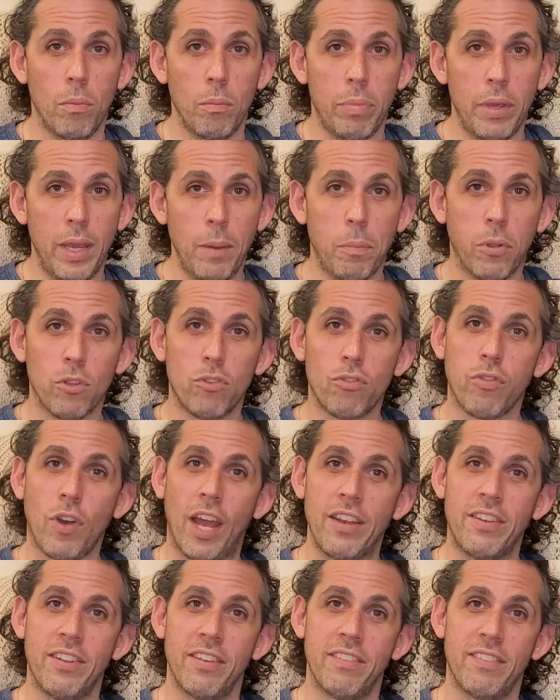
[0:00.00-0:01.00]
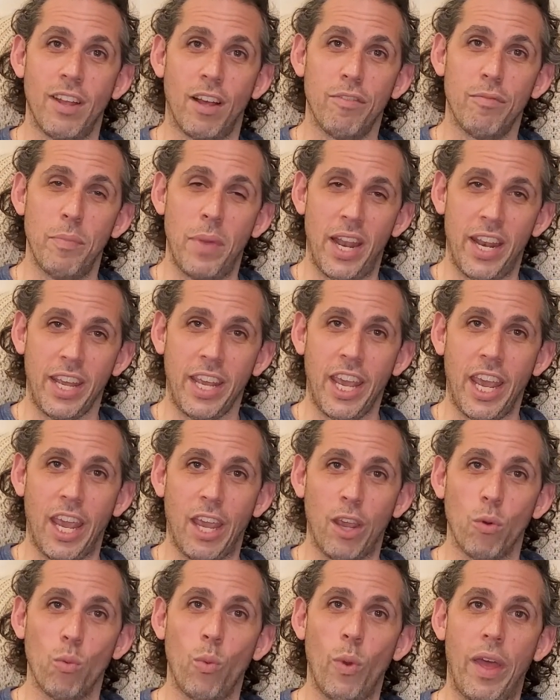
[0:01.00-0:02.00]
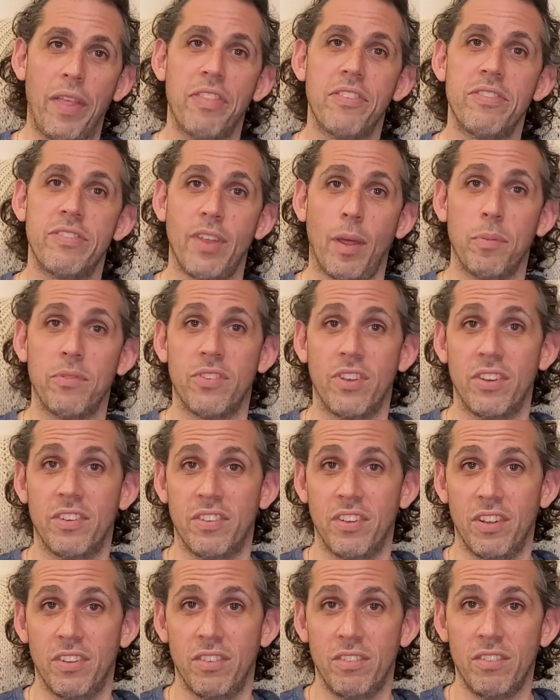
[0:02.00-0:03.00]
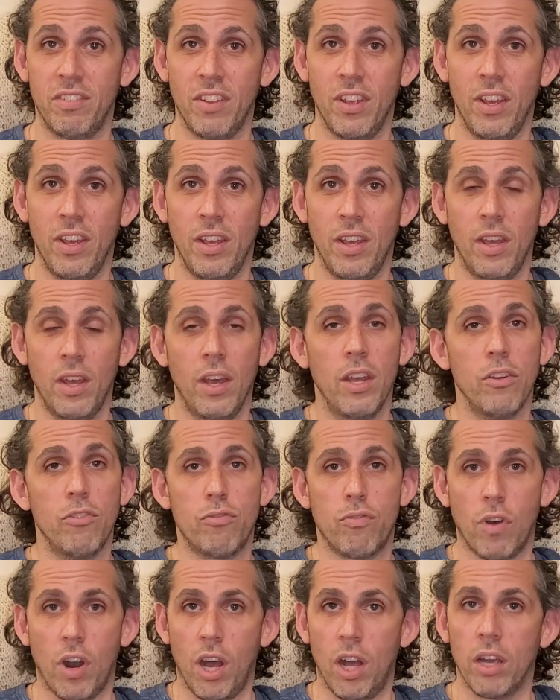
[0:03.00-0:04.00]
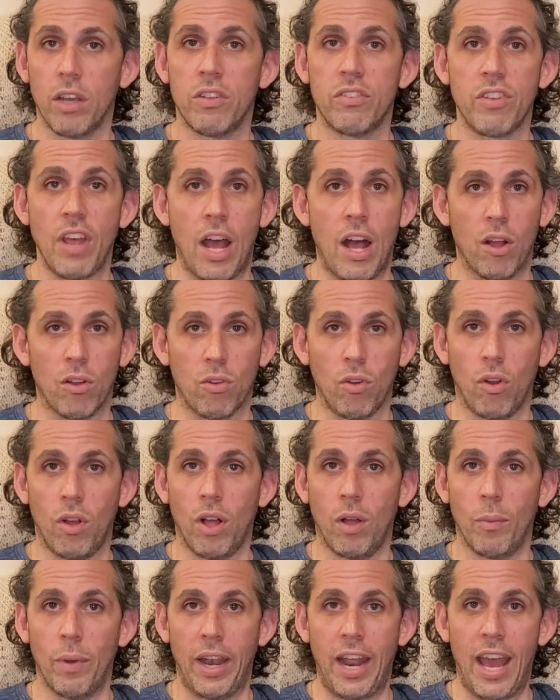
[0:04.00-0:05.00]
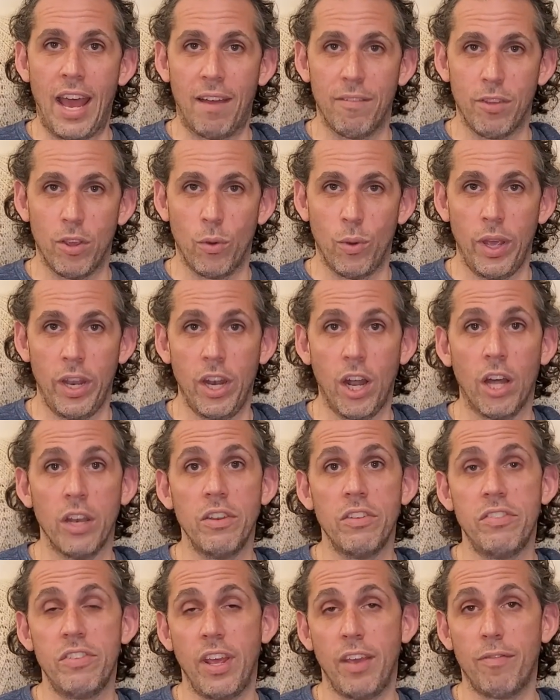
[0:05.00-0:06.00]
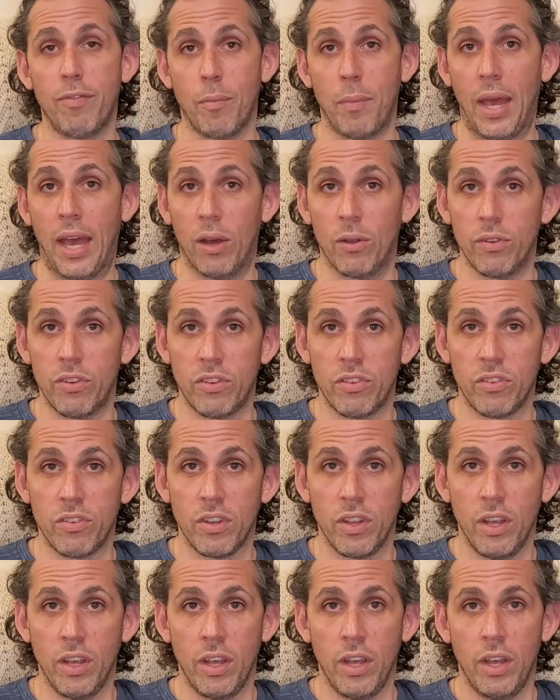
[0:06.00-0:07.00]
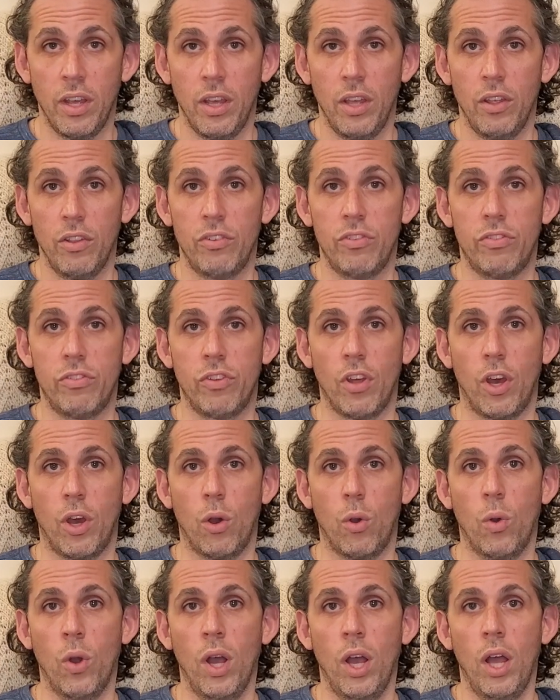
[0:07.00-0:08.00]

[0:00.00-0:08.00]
people try to self-medicate with substances, drugs, alcohol, what have you, in unsafe amounts. So